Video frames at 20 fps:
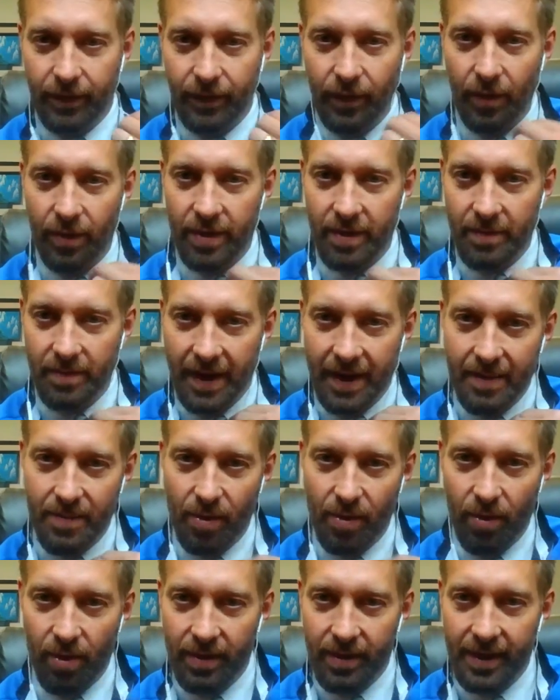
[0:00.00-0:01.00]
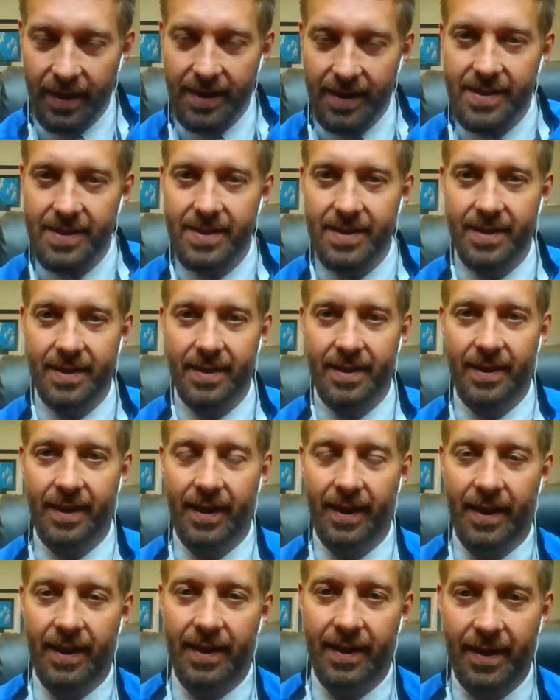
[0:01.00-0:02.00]
forward to many more of these.
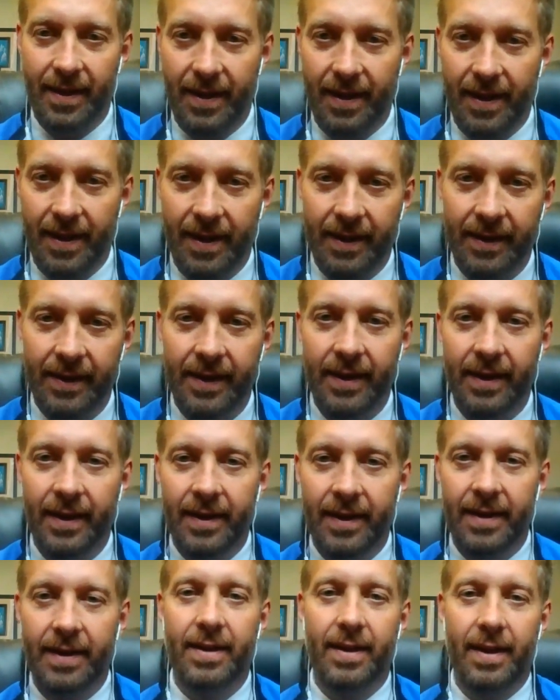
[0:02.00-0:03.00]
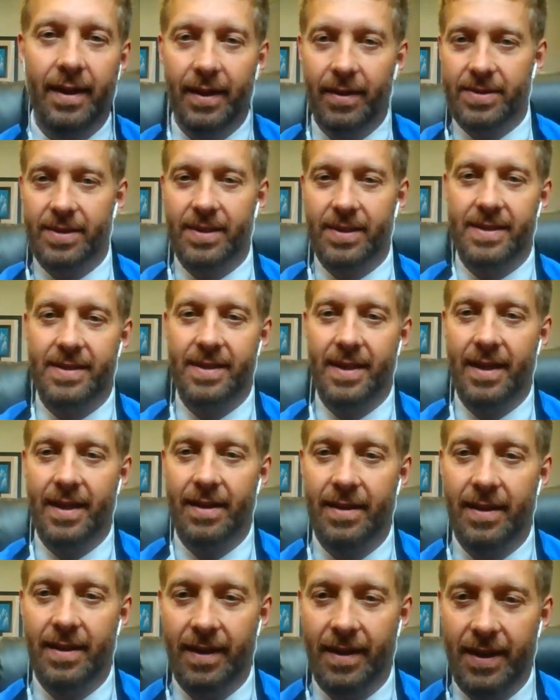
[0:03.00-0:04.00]
And I was going to say, you
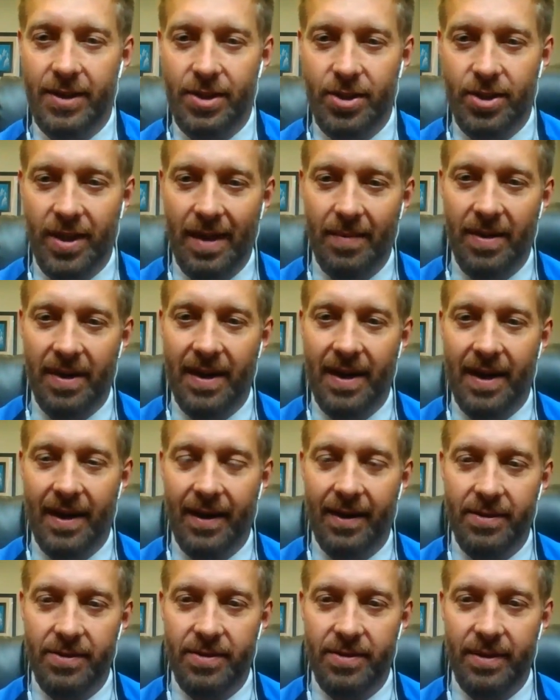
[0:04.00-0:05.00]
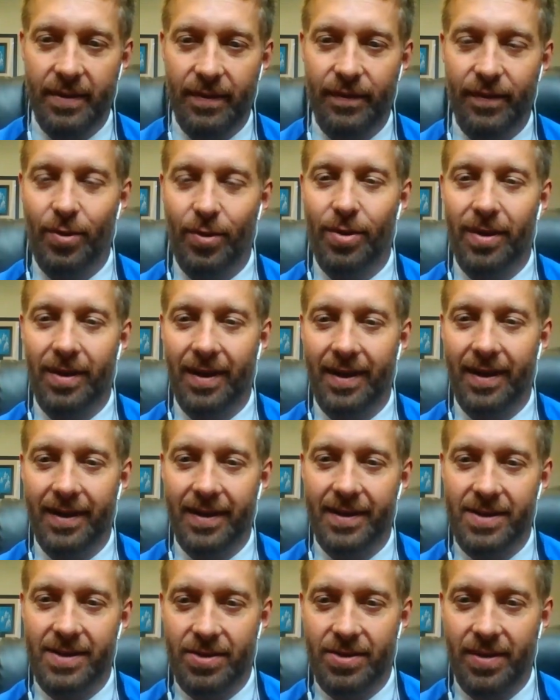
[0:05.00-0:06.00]
did a nice job of not answering the phone and let you
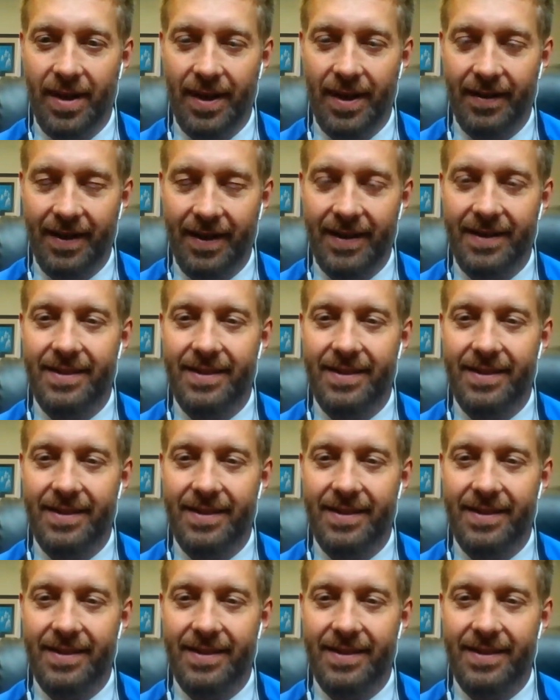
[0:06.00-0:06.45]
distract